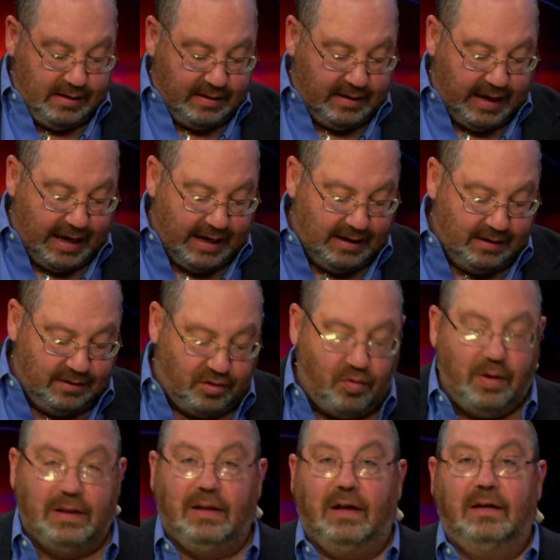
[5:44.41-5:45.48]
Cade
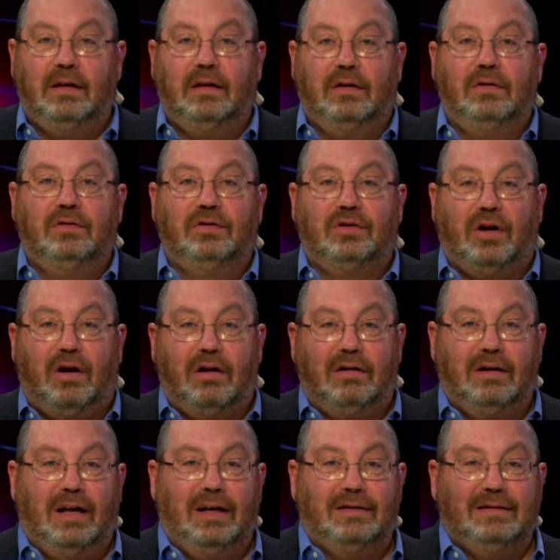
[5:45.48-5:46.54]
Cridland, who's
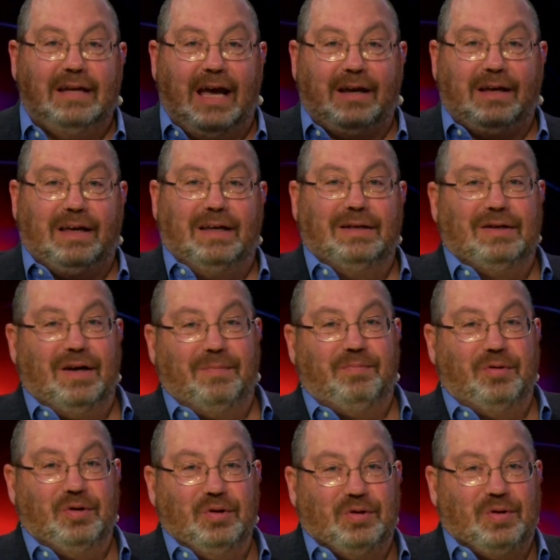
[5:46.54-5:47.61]
our tech and
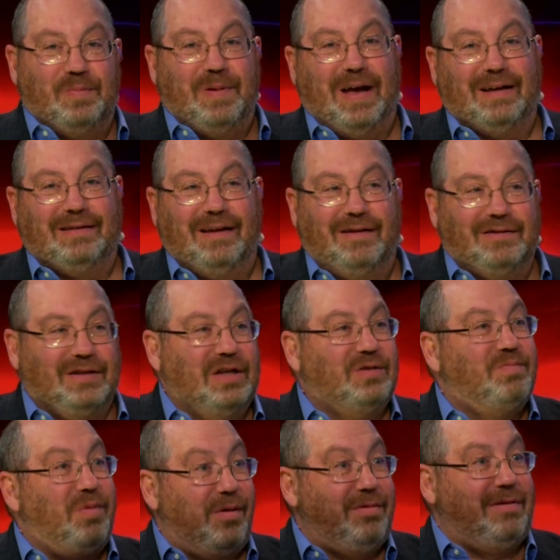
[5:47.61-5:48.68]
producer back there, it's
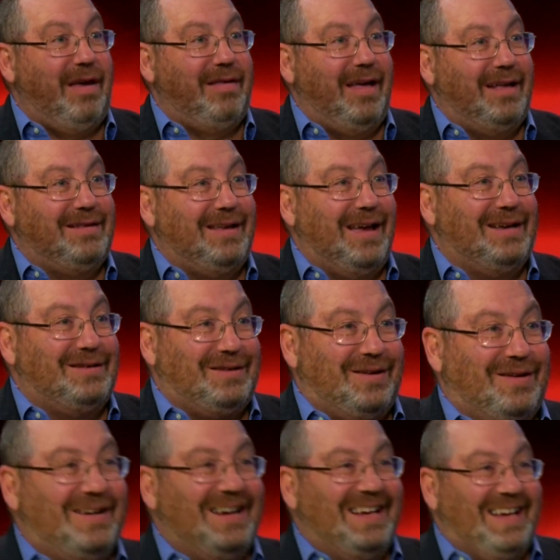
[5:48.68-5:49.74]
his birthday that day.
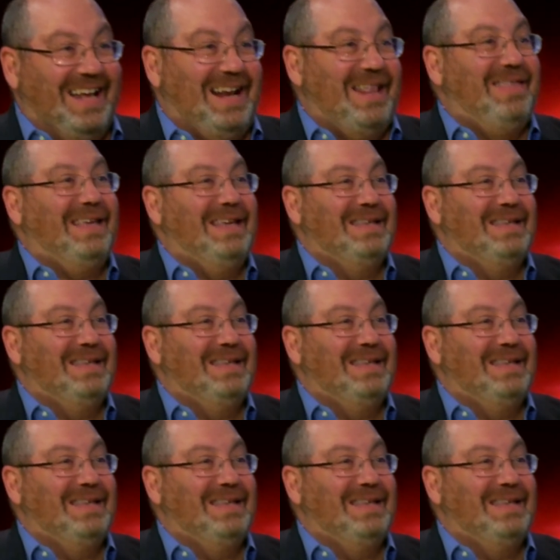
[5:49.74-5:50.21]
Awesome. So, and I think